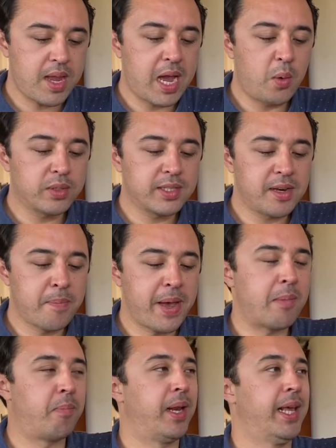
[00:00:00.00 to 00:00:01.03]
I was in a
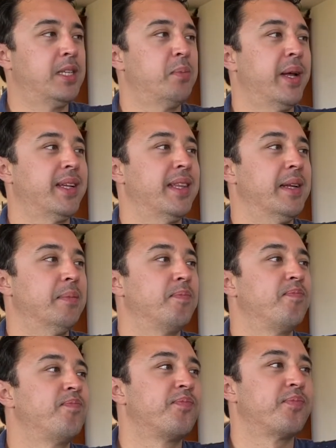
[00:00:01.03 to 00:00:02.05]
bad place back then.
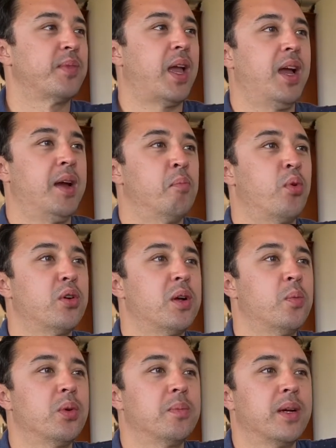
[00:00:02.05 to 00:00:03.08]
I broke up
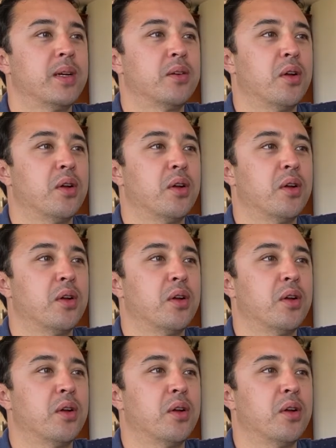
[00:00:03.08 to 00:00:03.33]
with my.